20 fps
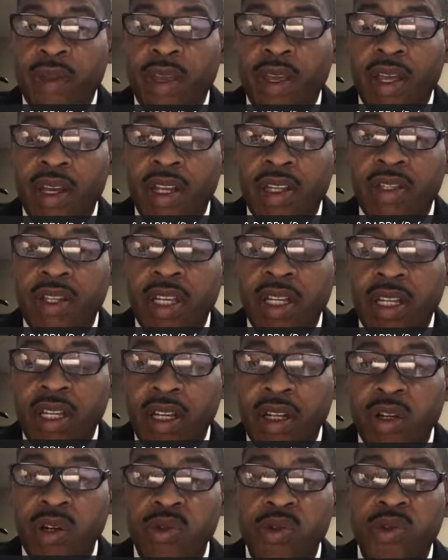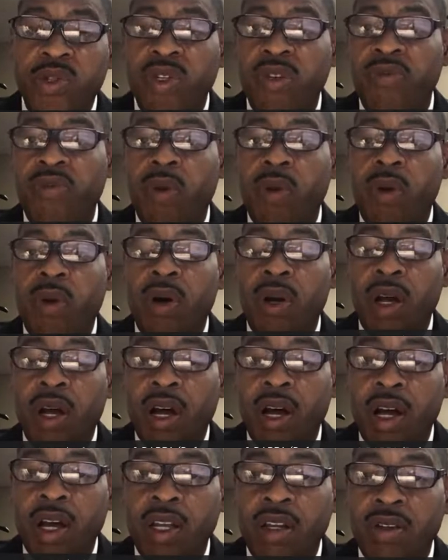And there's inconclusive or
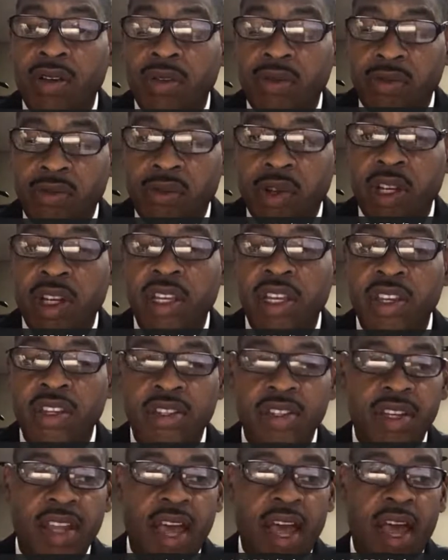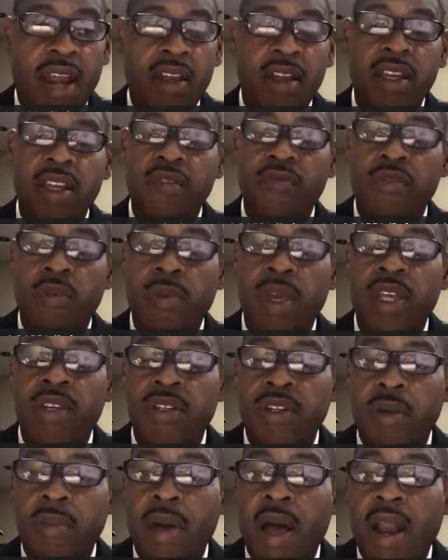unreleased data
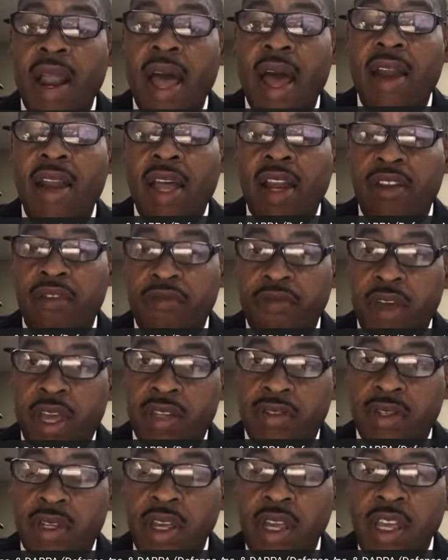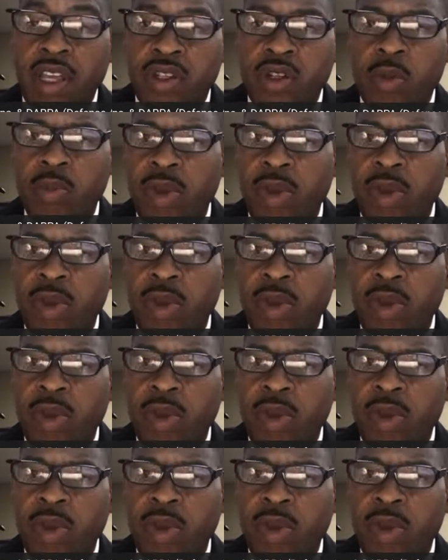information about how that affects it. So